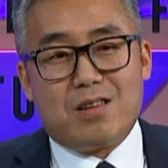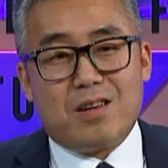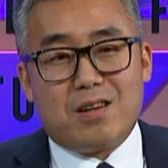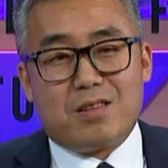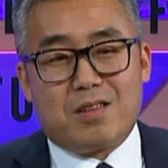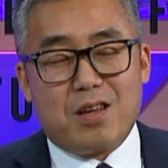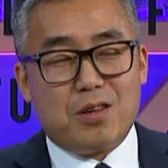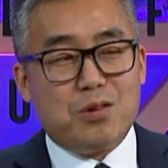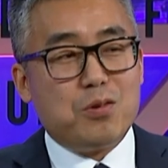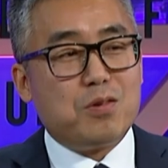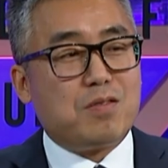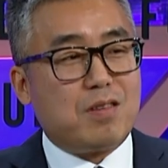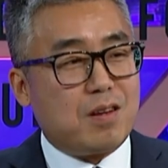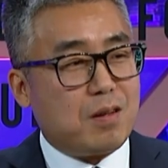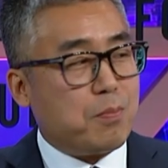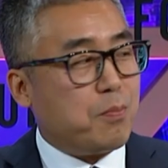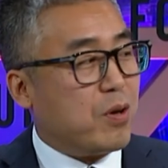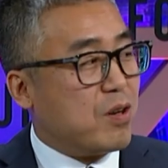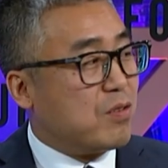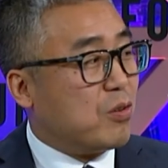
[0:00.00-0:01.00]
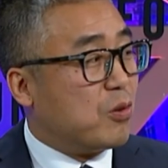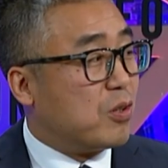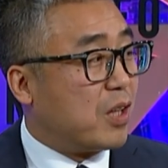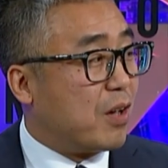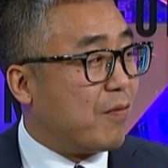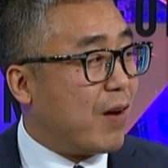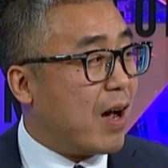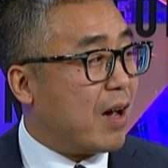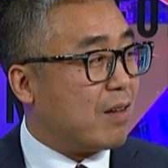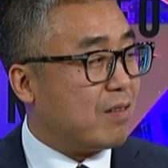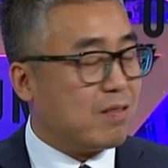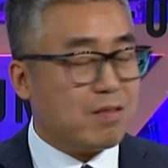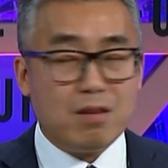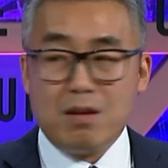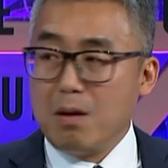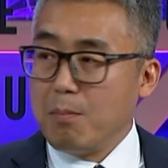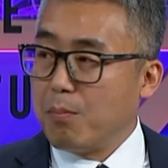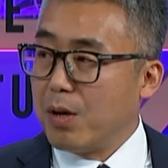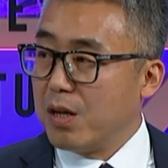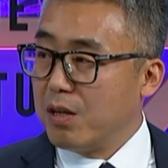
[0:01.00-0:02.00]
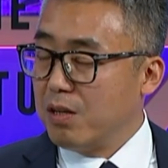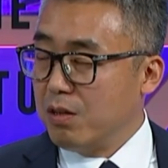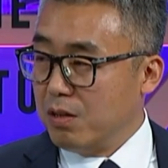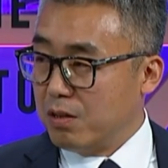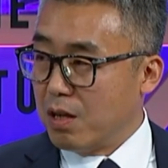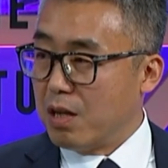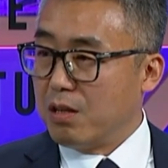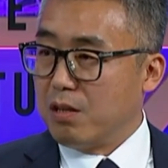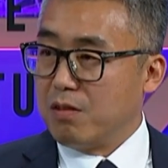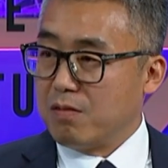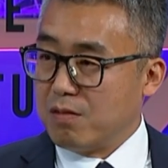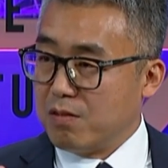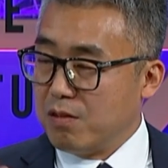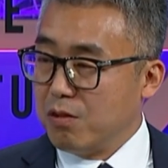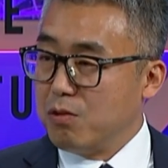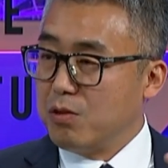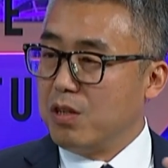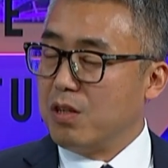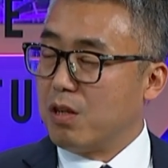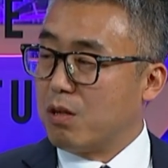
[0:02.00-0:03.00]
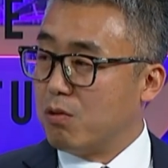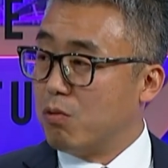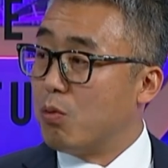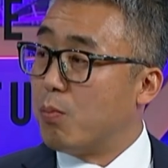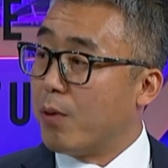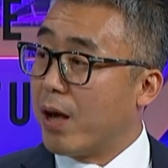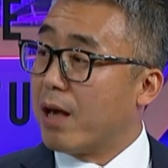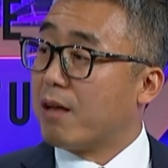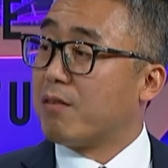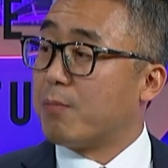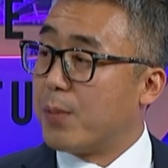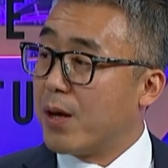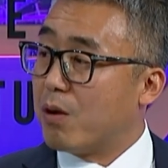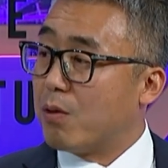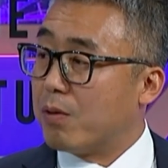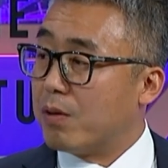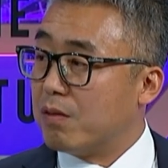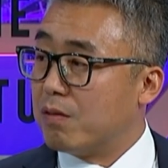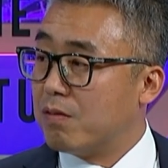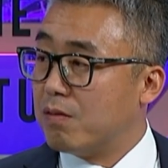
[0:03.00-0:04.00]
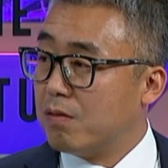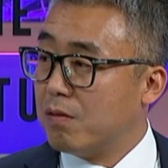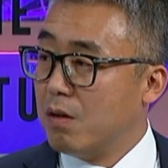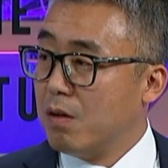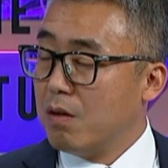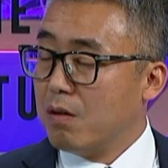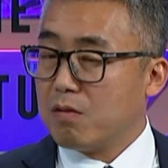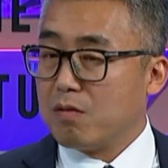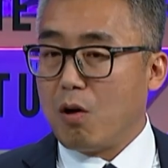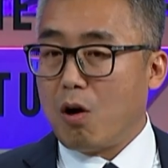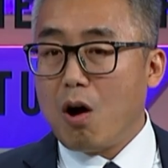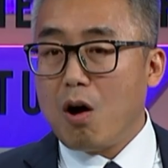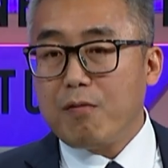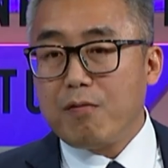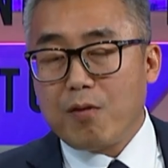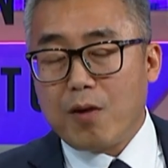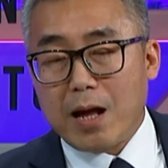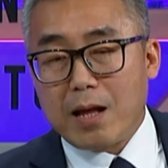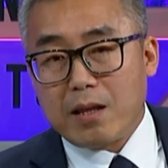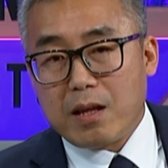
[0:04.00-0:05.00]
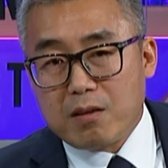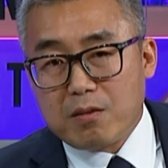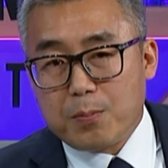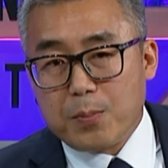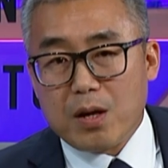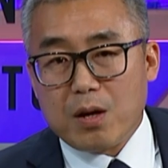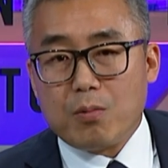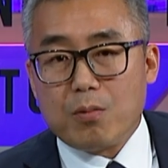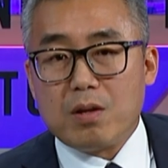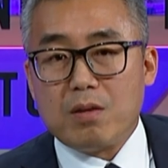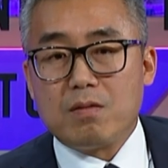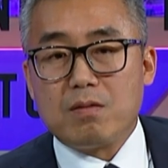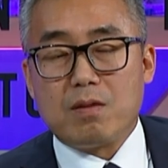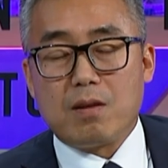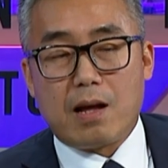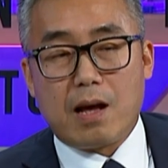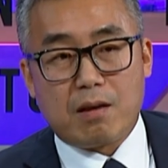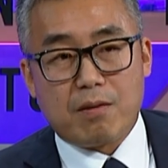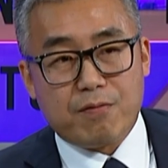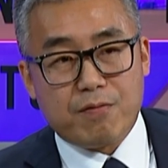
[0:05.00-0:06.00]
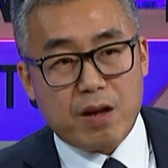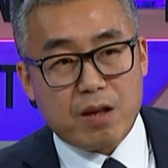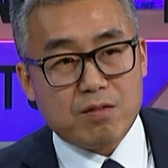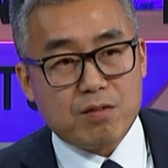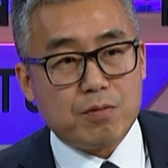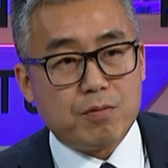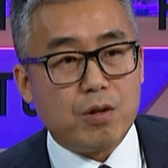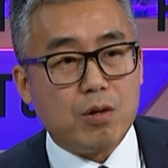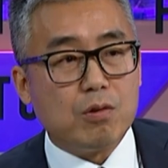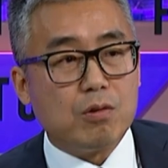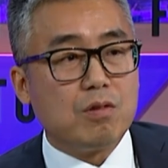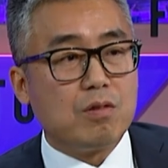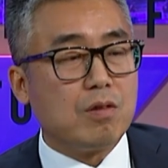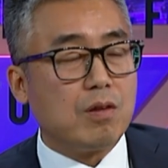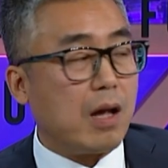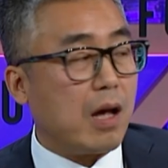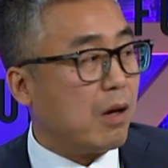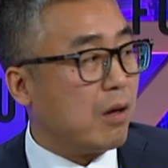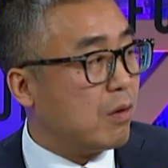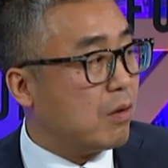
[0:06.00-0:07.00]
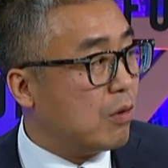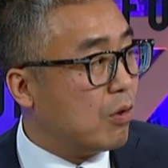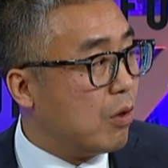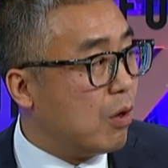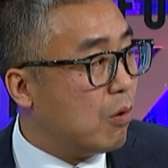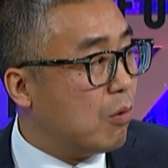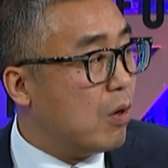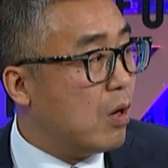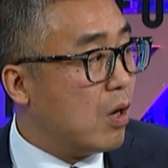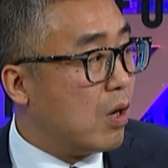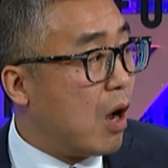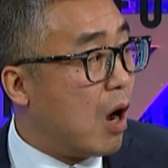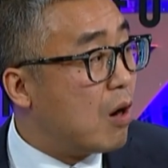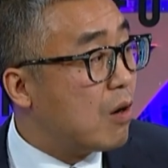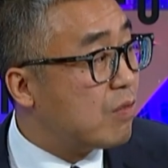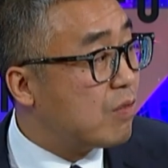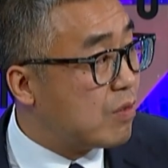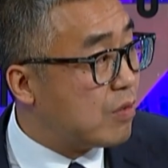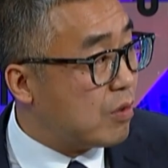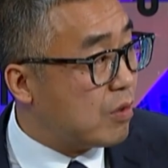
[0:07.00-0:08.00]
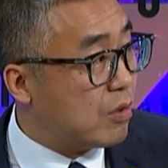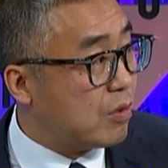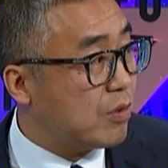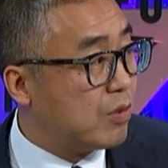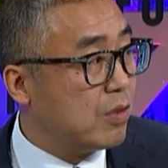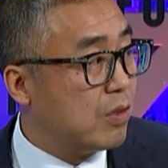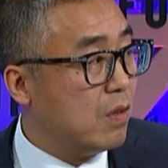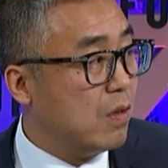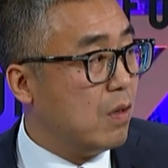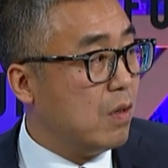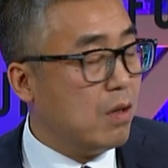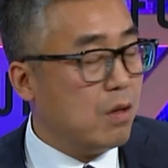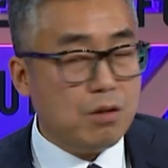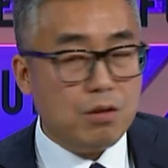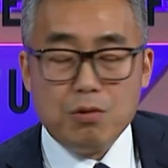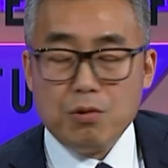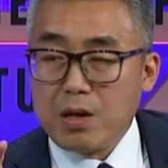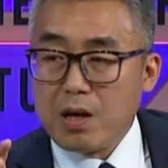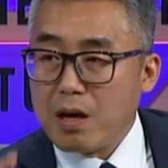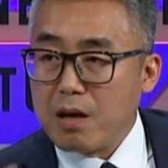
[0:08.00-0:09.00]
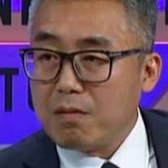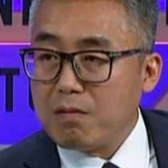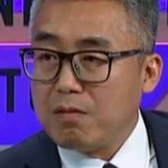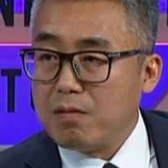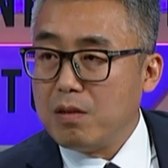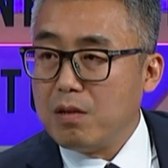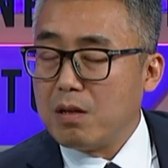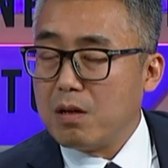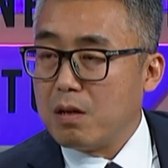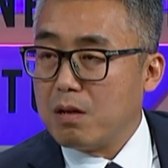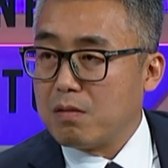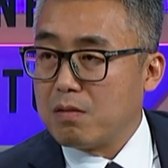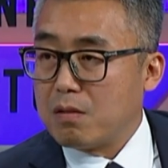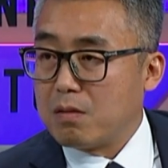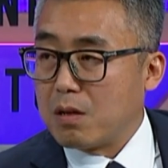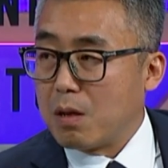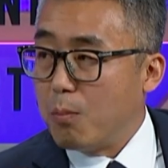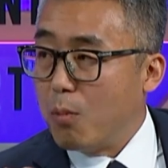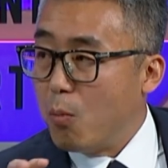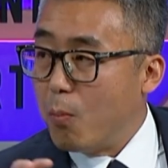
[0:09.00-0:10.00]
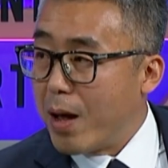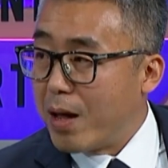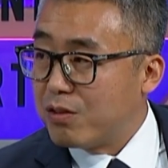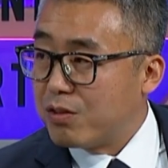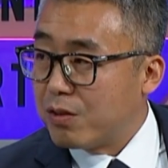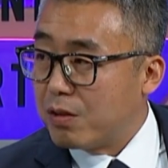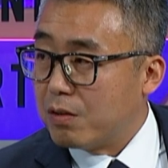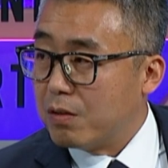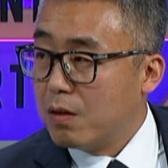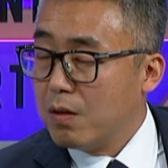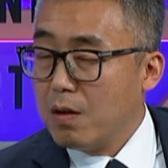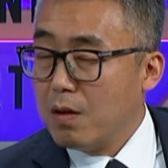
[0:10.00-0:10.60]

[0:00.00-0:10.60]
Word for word: they, they use the personal device, mm -hmm. but they, they need, still need a group experience. So offline experience, like festivals, like, you know, concerts, you can see the, the momentum